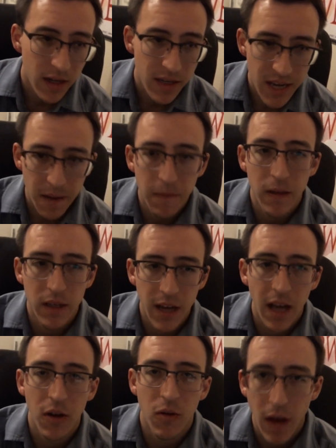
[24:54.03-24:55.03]
Definitely
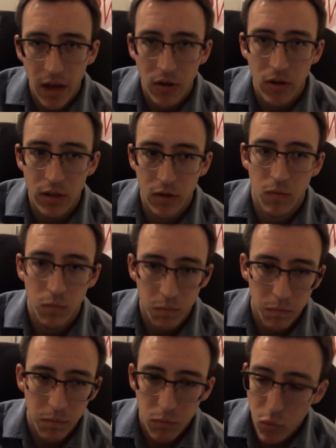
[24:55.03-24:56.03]
Dino Rider is a
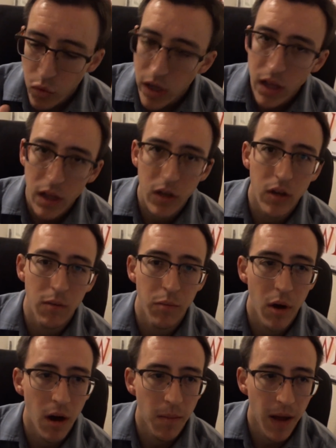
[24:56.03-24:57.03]
really good
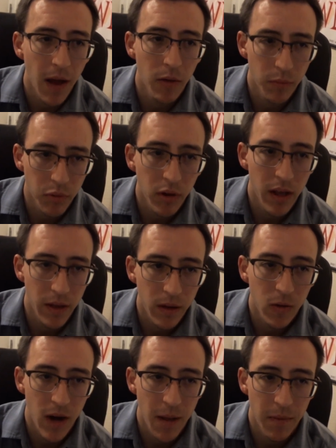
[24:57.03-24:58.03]
bomb. I would play the
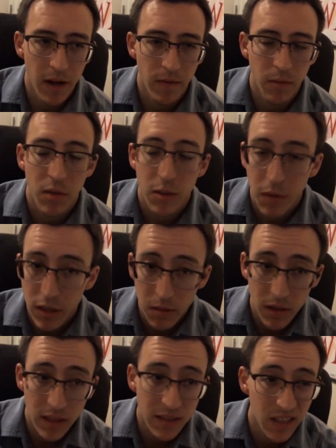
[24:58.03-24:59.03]
crap out of him, especially
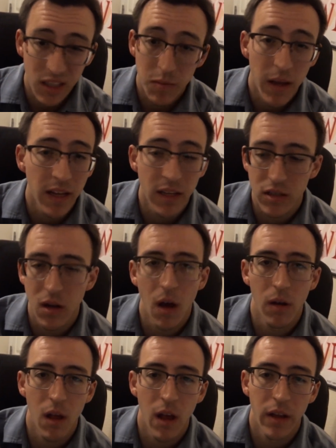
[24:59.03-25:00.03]
because 6 mana is not
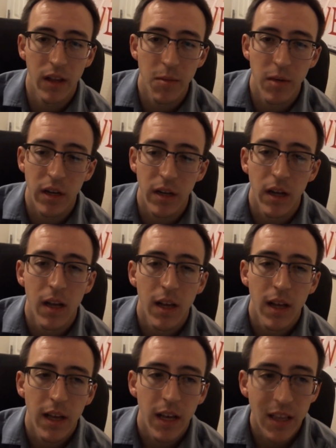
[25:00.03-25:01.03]
a lot in limited.
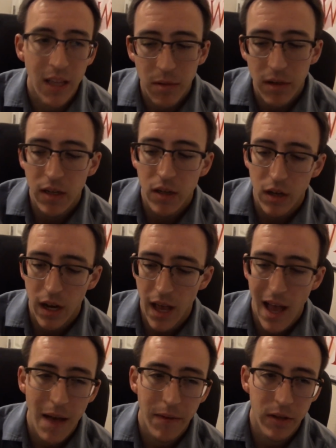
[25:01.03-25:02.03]
In limited, you're going to
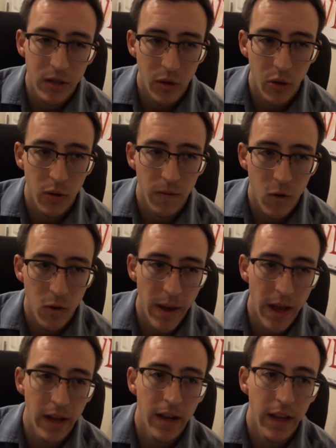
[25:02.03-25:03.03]
have a slower
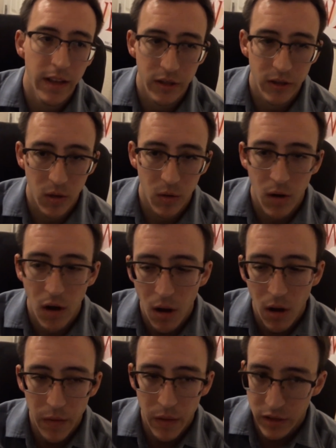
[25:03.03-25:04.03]
format, and so
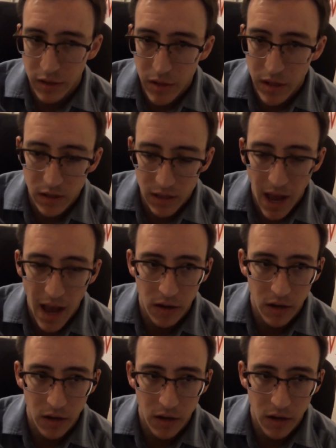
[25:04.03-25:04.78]
some of these higher